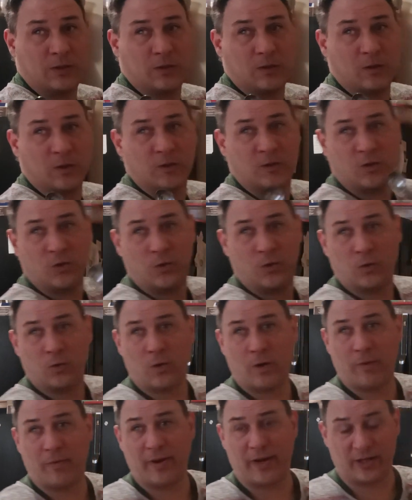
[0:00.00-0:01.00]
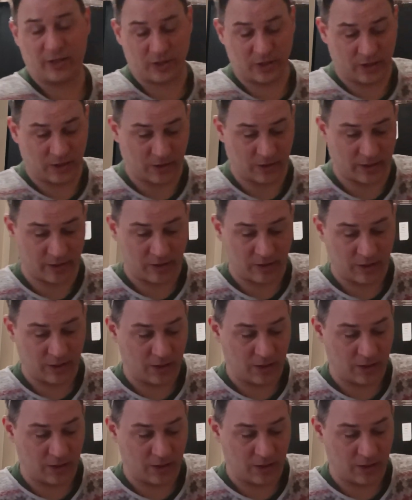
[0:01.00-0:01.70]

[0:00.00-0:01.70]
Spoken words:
or 2. I'm actually gonna,